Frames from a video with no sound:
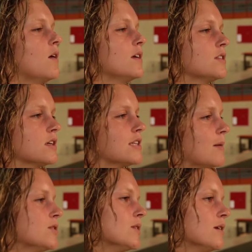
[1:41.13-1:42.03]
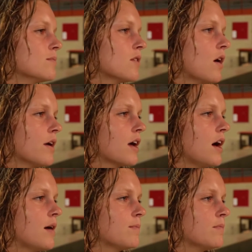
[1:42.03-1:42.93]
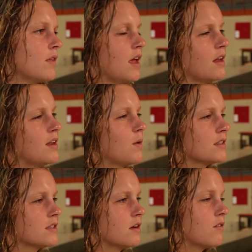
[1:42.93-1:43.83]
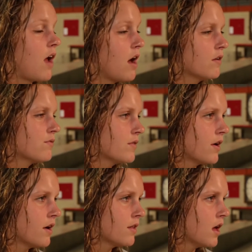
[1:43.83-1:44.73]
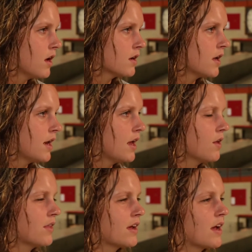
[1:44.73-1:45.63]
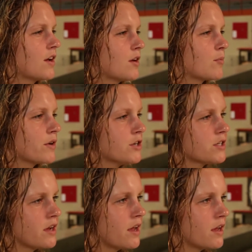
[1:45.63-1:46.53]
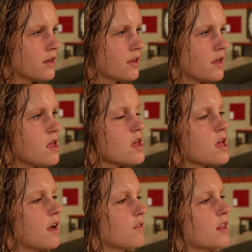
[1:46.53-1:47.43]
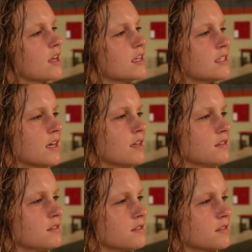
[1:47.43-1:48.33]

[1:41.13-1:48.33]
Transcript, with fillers: I always looked up to him growing up, and he wasn't around for very long, and I don't think I could appreciate everything he did.